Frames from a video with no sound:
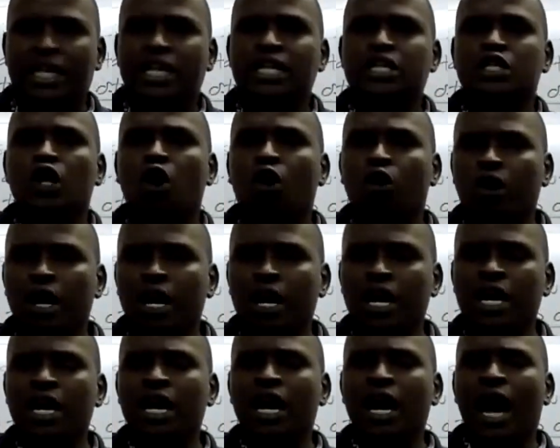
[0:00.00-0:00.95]
It is
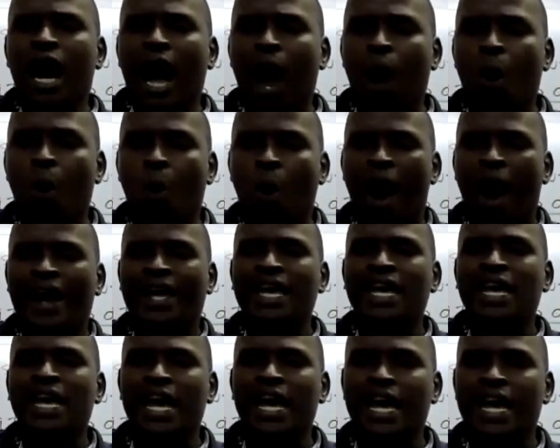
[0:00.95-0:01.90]
only a
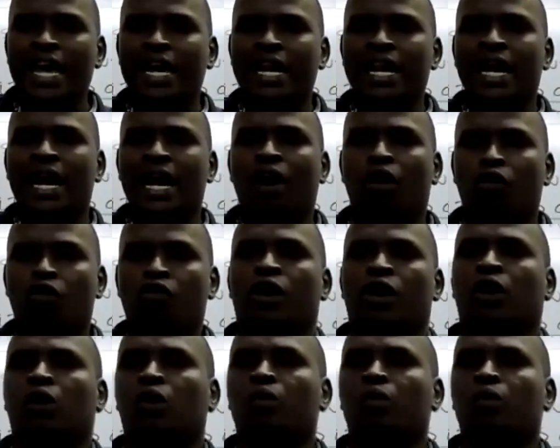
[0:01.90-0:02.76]
working area of a